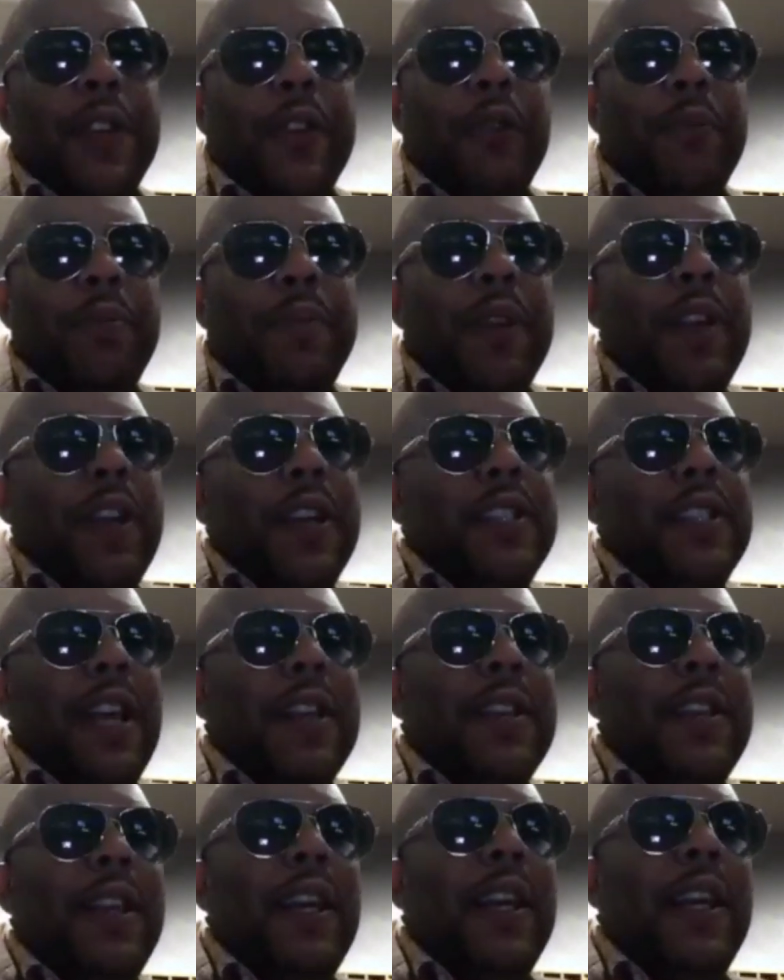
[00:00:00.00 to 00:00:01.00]
Because I
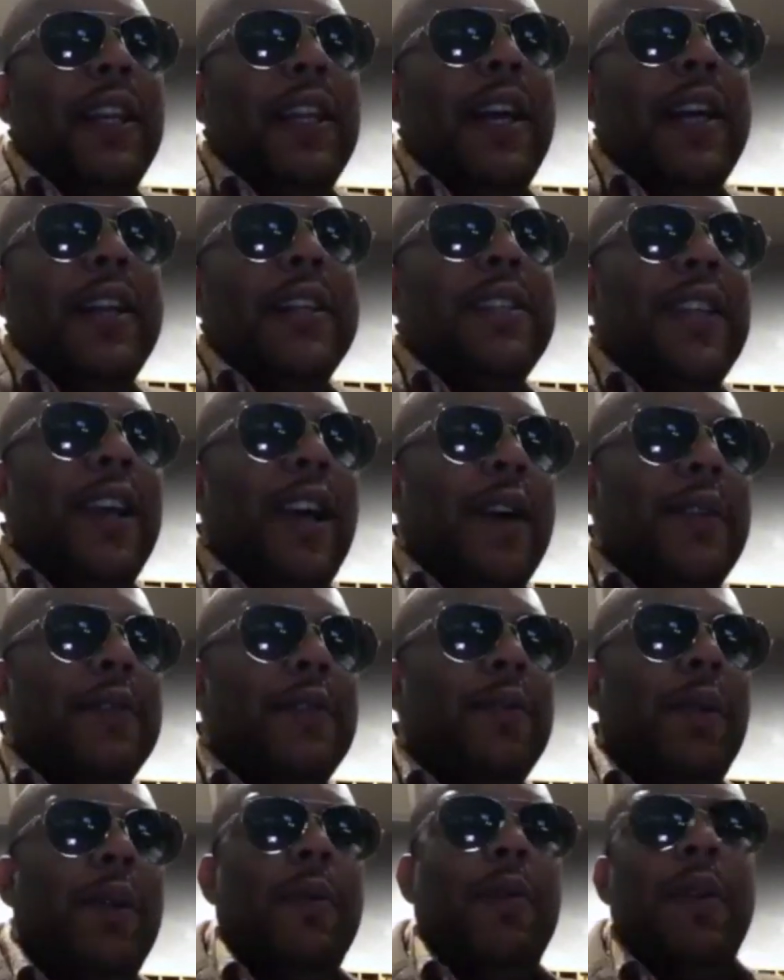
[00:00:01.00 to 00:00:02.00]
think a lot of times
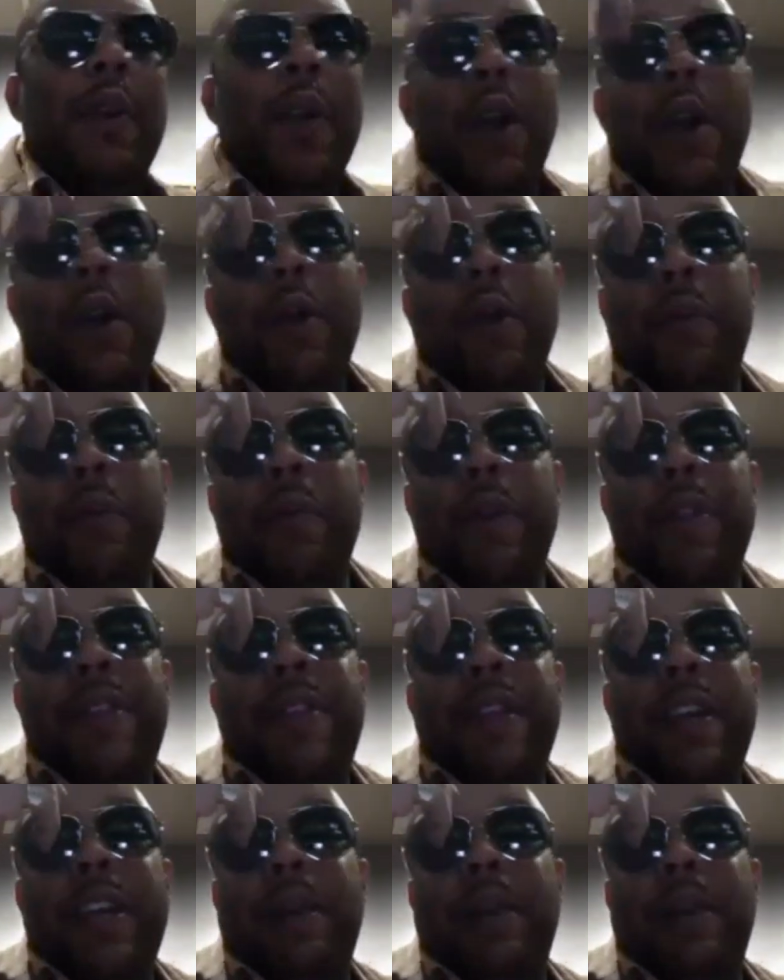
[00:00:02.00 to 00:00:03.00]
when we think
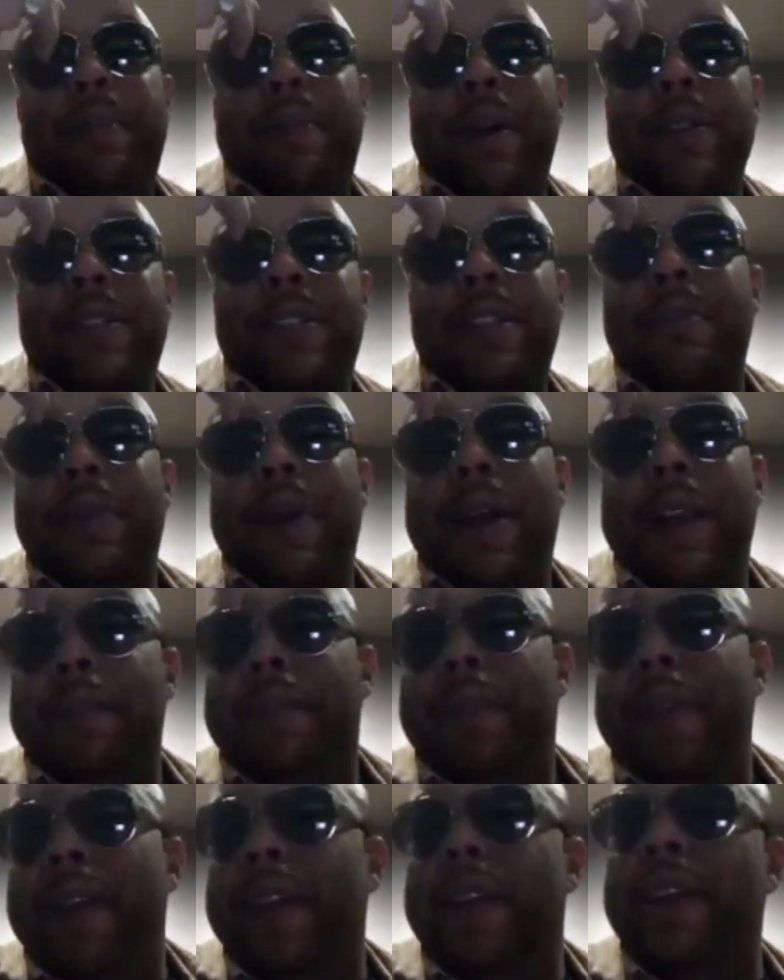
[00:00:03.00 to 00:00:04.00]
about somebody being
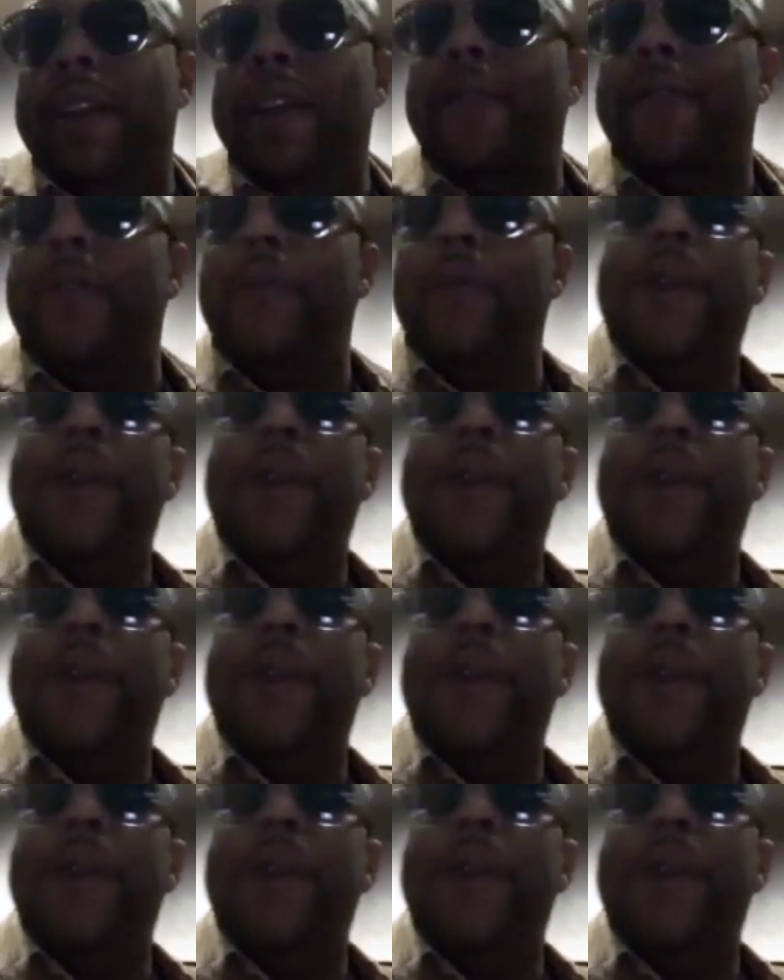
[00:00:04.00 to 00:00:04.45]
different, we